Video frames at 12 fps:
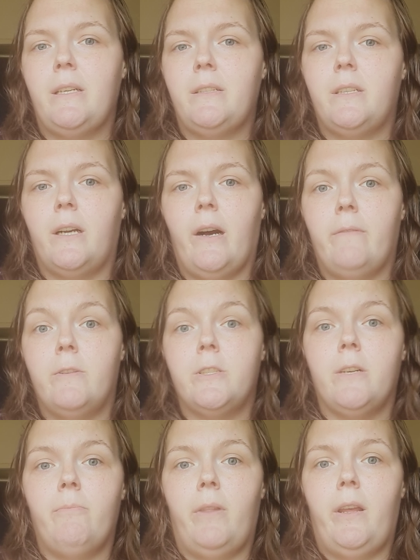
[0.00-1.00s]
to cover
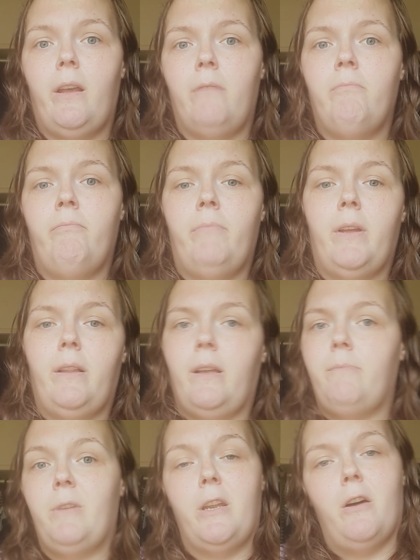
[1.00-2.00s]
something, then let
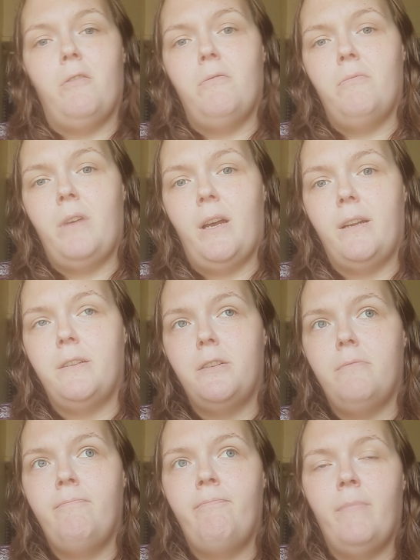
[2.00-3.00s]
me know and
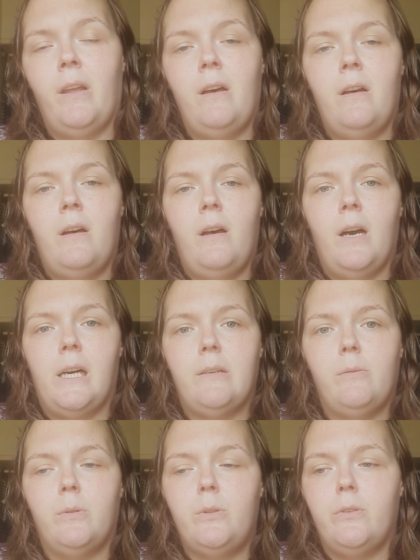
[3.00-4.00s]
I
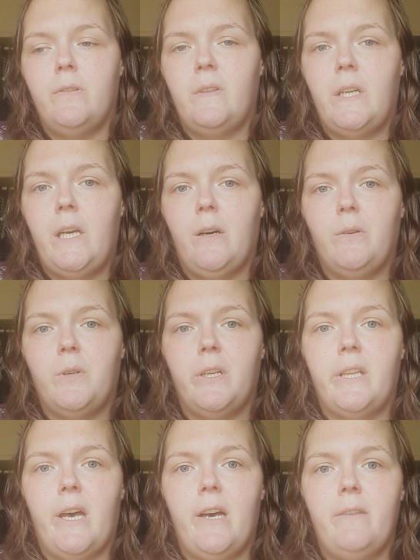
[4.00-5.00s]
will do a video on
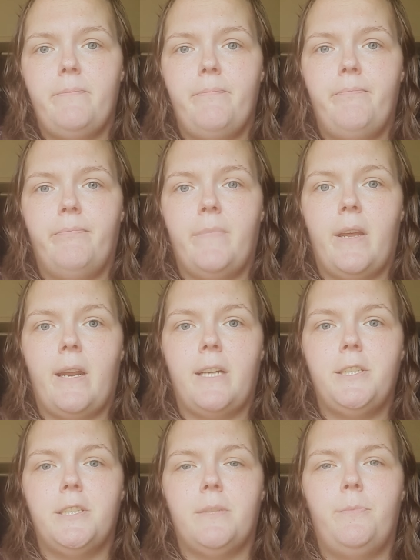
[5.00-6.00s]
that. And I
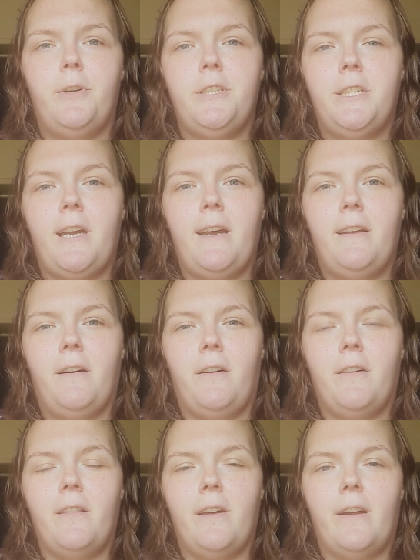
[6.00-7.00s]
just appreciate
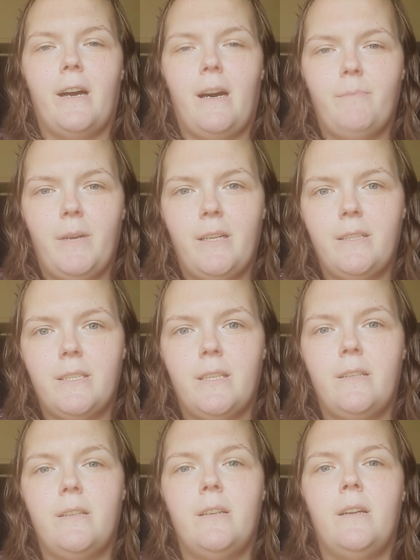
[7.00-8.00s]
all the comments
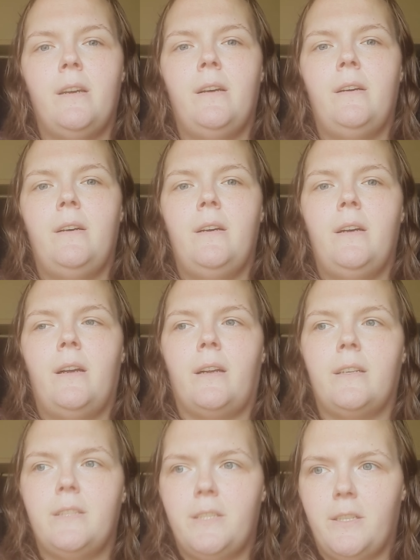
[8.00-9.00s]
and
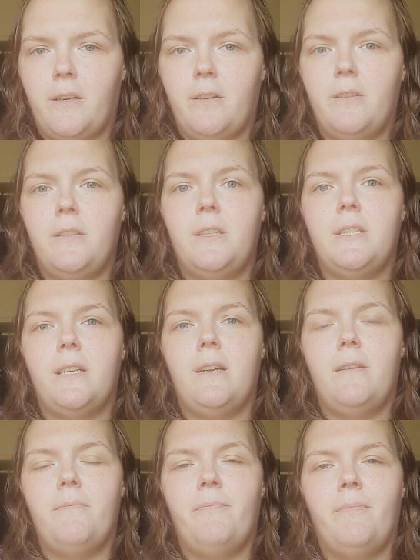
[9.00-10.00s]
concerns
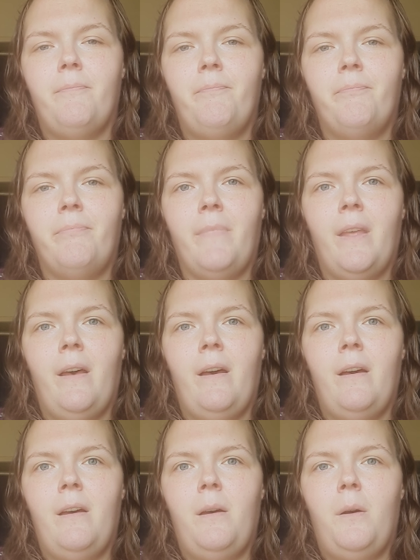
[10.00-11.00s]
and
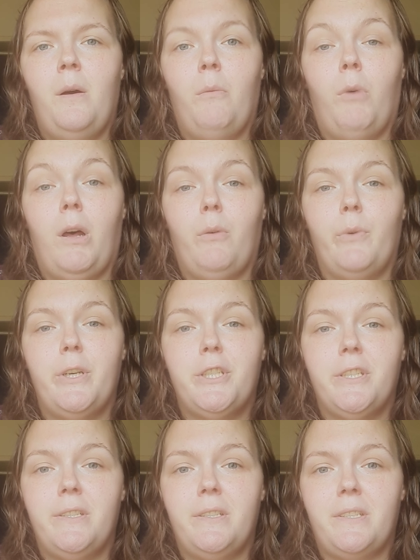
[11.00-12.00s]
well
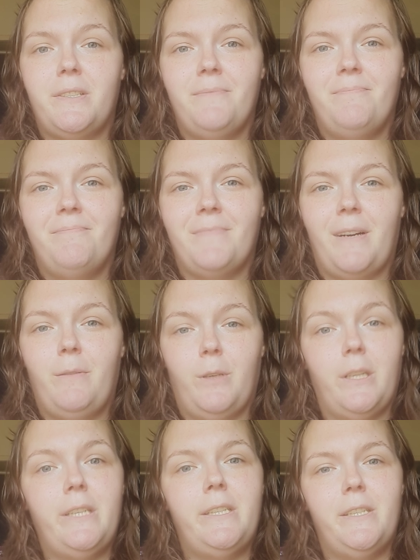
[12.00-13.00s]
wishes. I
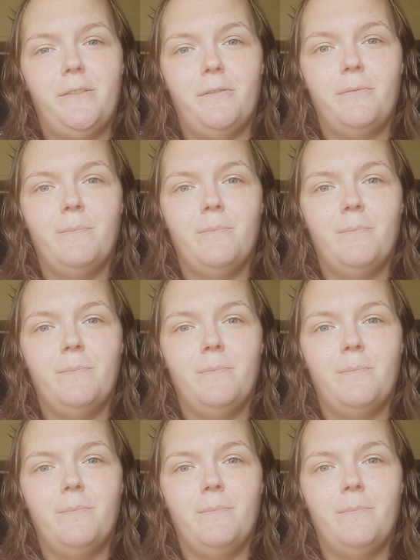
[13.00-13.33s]
really do.